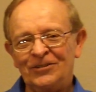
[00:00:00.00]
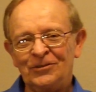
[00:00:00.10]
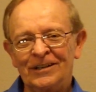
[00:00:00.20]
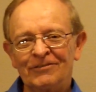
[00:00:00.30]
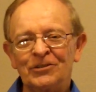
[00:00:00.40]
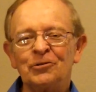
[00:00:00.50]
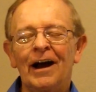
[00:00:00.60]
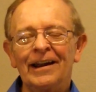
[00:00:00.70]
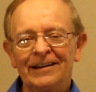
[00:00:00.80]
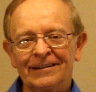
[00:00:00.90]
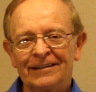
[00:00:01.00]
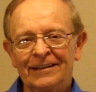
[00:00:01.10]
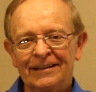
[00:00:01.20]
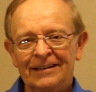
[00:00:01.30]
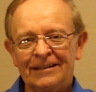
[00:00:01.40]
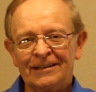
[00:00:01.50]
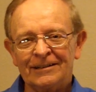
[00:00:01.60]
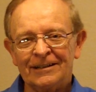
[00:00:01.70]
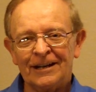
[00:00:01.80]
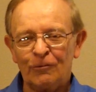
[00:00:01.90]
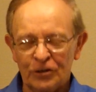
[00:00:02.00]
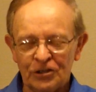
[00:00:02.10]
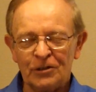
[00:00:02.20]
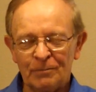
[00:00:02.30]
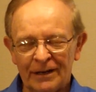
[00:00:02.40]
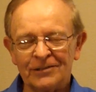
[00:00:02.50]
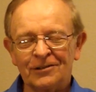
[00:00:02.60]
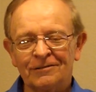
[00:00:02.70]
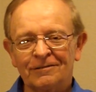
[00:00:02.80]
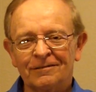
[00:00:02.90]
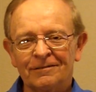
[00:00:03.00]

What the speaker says: you give a try. I wish you the best.